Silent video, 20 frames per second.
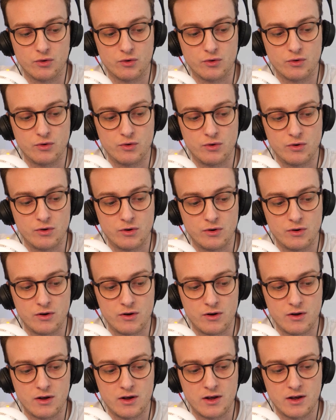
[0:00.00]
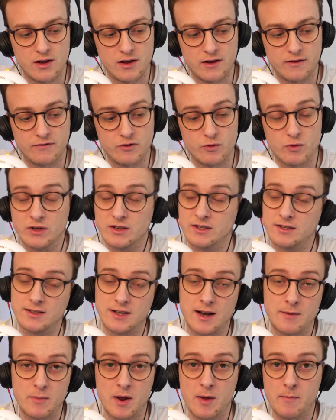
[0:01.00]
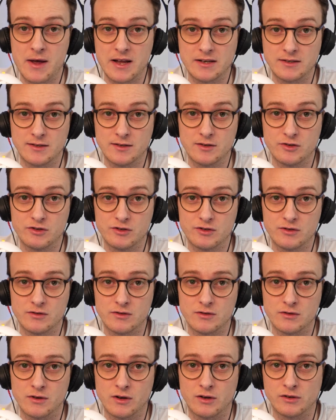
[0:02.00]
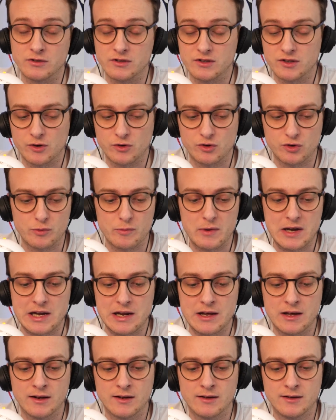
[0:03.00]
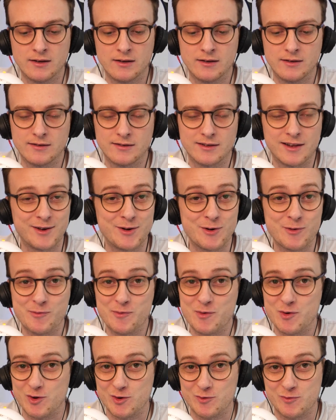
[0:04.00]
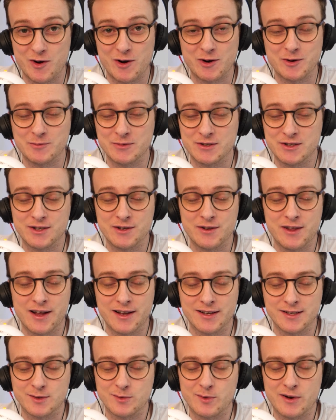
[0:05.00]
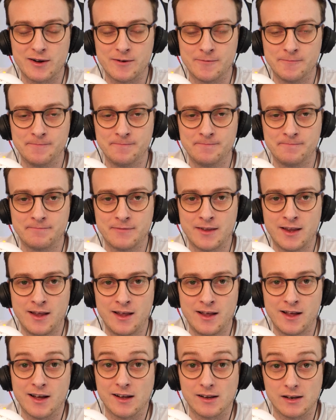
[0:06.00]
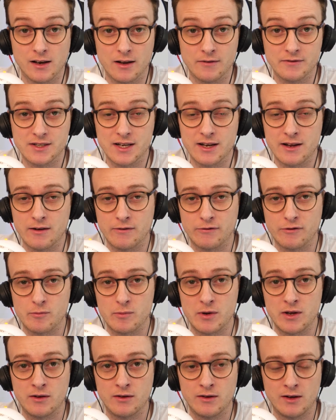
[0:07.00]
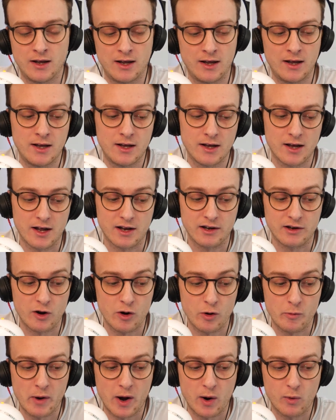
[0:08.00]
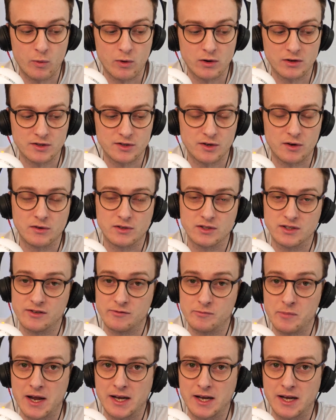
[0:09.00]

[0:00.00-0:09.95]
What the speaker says: or if you want to send me a message on social media, then you're more than welcome to do that as well. I'd love to hear from you and know about what songs have